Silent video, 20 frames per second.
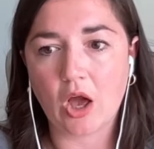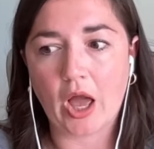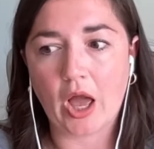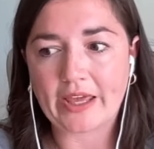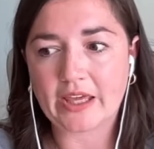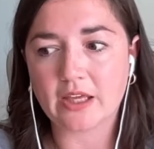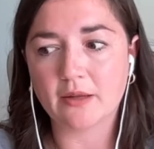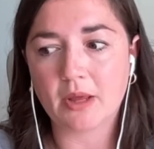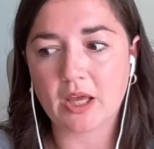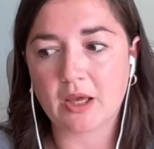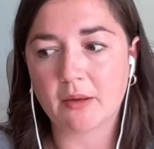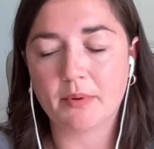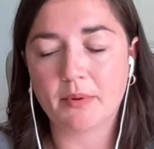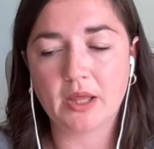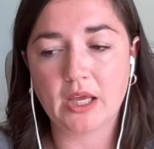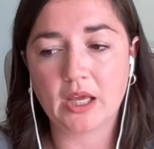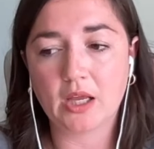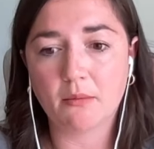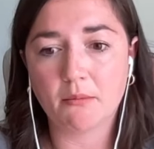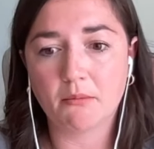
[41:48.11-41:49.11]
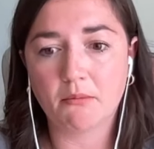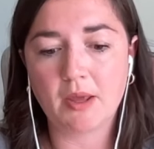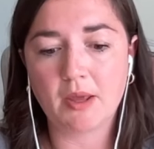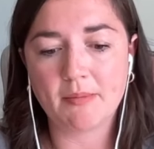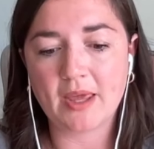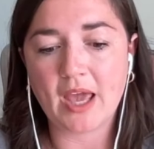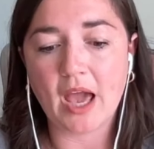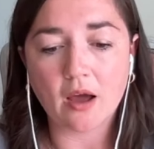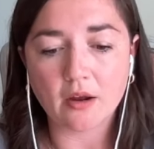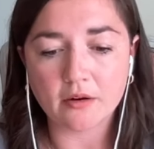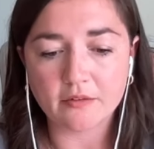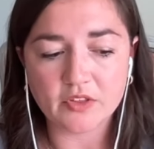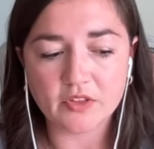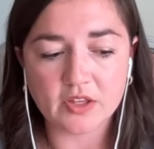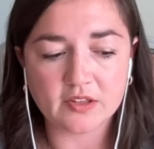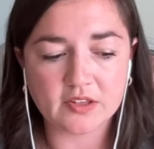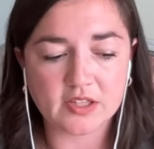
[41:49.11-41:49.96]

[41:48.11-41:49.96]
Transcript: I can make a plan maybe out of this,